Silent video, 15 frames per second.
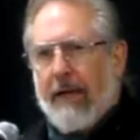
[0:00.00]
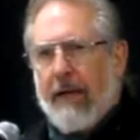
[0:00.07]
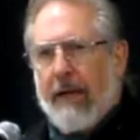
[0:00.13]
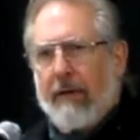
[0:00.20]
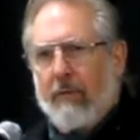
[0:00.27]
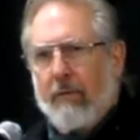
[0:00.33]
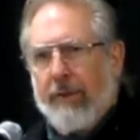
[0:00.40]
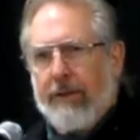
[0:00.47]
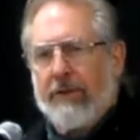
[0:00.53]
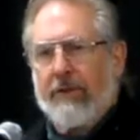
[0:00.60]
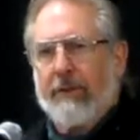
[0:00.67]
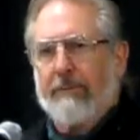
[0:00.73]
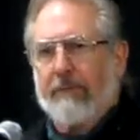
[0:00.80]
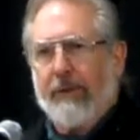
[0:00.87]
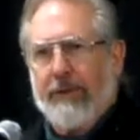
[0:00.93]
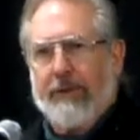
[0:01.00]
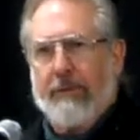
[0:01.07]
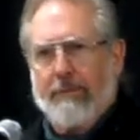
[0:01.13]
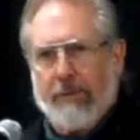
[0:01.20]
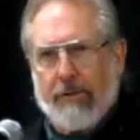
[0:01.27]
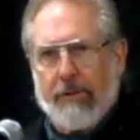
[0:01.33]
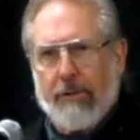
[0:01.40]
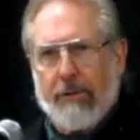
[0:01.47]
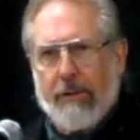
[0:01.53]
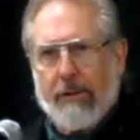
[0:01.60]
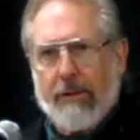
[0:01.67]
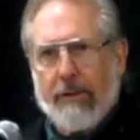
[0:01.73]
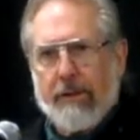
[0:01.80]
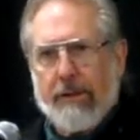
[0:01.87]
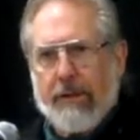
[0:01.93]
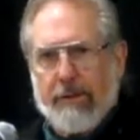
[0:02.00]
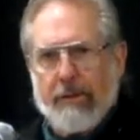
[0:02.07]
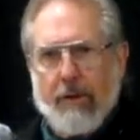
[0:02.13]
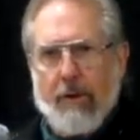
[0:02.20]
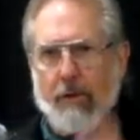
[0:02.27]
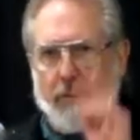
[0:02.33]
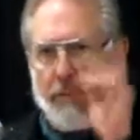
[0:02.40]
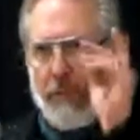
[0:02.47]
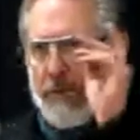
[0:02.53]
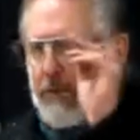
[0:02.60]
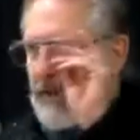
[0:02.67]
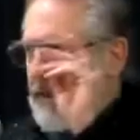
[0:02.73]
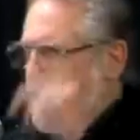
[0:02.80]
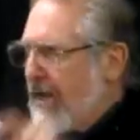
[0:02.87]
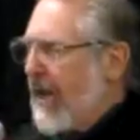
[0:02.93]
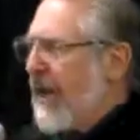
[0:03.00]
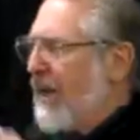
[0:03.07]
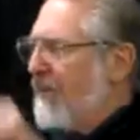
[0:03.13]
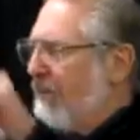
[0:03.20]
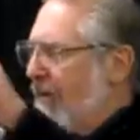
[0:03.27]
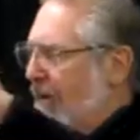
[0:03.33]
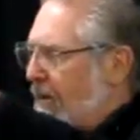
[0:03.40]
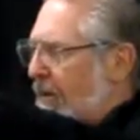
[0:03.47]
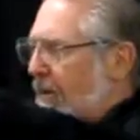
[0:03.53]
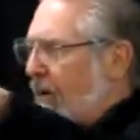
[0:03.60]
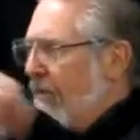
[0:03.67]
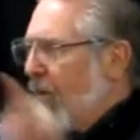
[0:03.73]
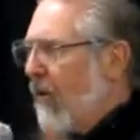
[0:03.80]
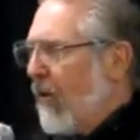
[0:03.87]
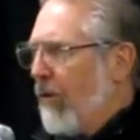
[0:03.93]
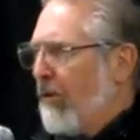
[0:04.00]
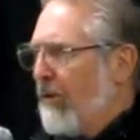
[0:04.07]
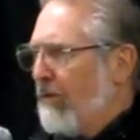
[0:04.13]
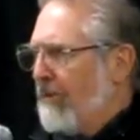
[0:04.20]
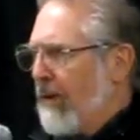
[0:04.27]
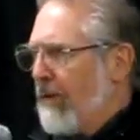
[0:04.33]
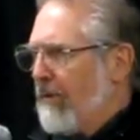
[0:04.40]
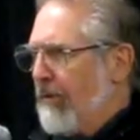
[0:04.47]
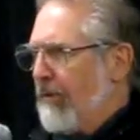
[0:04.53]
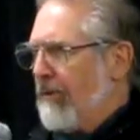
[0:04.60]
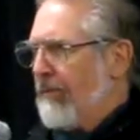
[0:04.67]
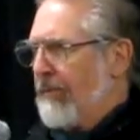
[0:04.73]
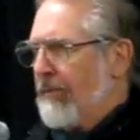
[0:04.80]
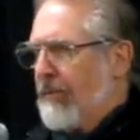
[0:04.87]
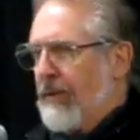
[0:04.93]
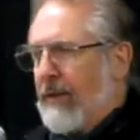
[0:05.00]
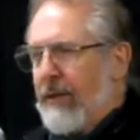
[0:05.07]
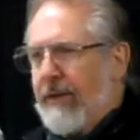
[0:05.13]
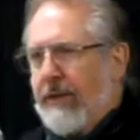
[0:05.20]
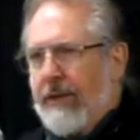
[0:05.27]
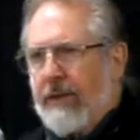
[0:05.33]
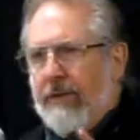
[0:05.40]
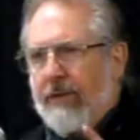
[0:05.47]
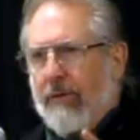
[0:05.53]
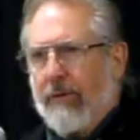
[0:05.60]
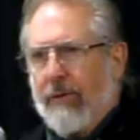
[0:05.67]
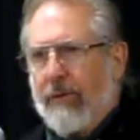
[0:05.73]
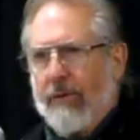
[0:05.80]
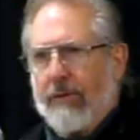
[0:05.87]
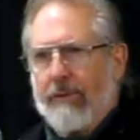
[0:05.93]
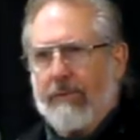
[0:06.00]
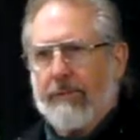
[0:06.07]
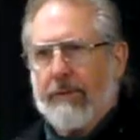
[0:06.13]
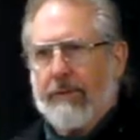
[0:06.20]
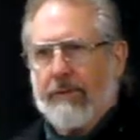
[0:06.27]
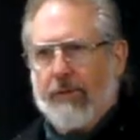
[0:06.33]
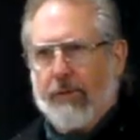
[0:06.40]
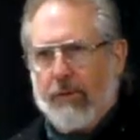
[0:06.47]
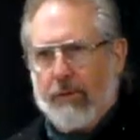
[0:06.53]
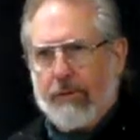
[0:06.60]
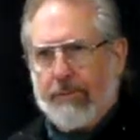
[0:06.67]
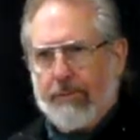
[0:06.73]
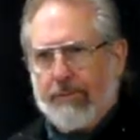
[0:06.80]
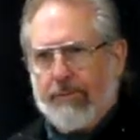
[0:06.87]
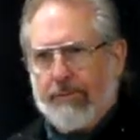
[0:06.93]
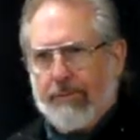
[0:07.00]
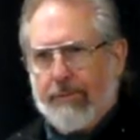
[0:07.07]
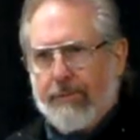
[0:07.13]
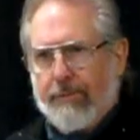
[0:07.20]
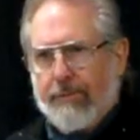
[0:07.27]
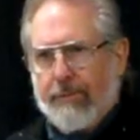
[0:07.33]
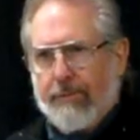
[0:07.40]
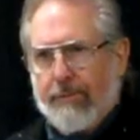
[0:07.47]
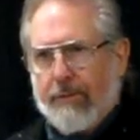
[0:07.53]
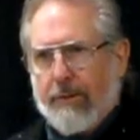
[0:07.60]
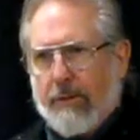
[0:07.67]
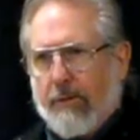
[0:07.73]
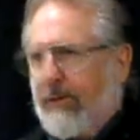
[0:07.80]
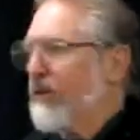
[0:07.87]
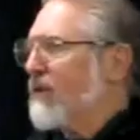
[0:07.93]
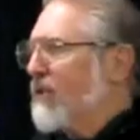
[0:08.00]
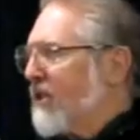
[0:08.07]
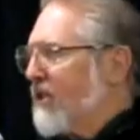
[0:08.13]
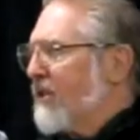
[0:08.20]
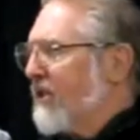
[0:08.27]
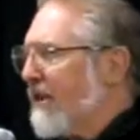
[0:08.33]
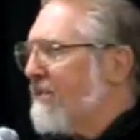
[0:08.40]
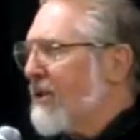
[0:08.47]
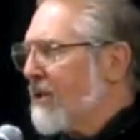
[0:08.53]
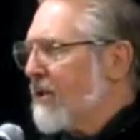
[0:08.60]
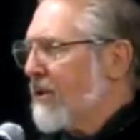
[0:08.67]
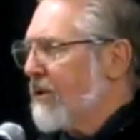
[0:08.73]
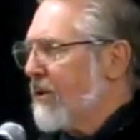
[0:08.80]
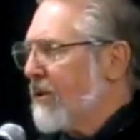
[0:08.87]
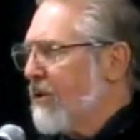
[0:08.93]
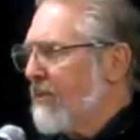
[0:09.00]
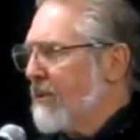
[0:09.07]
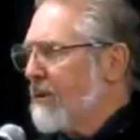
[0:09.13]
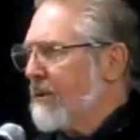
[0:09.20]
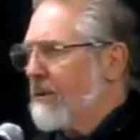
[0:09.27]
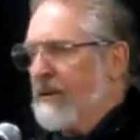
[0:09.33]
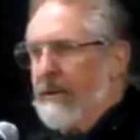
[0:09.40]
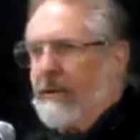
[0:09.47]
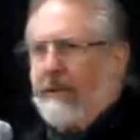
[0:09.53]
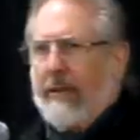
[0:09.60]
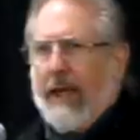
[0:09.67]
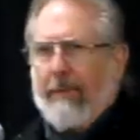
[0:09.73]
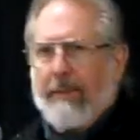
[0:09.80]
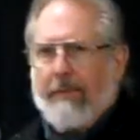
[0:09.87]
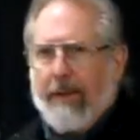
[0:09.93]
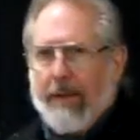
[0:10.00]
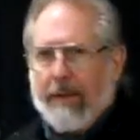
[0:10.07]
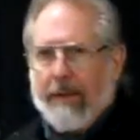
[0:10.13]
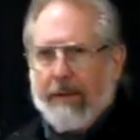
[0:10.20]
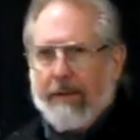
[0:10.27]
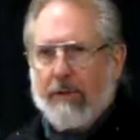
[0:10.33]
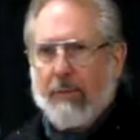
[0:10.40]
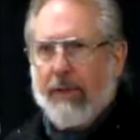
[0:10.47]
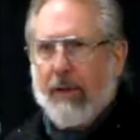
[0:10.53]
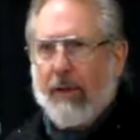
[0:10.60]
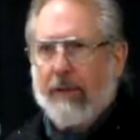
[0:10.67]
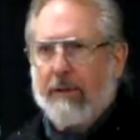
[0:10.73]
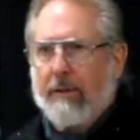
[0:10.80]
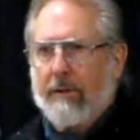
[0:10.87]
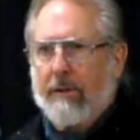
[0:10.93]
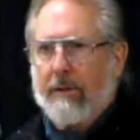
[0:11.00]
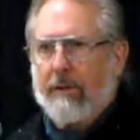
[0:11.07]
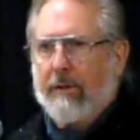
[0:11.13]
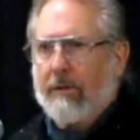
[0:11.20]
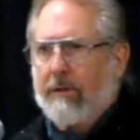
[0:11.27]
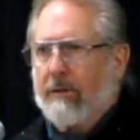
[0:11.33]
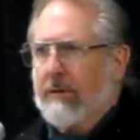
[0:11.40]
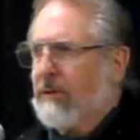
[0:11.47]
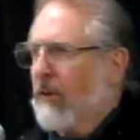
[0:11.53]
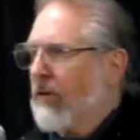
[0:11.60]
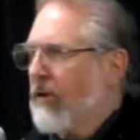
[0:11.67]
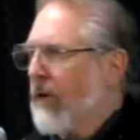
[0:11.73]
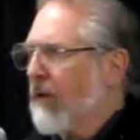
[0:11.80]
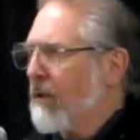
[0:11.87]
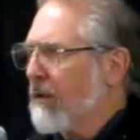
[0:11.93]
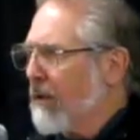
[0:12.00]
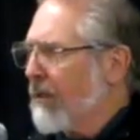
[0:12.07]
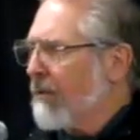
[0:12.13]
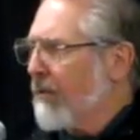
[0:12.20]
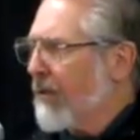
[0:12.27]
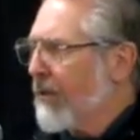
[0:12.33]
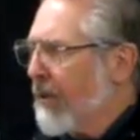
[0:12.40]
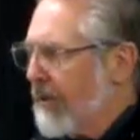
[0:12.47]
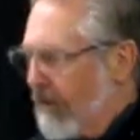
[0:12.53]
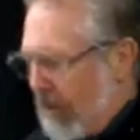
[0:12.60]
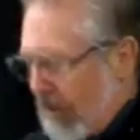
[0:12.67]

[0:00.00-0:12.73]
at which the principal can know the name of all of the people in his or her school. There's just limits to human capabilities, and we ought to learn how to live within.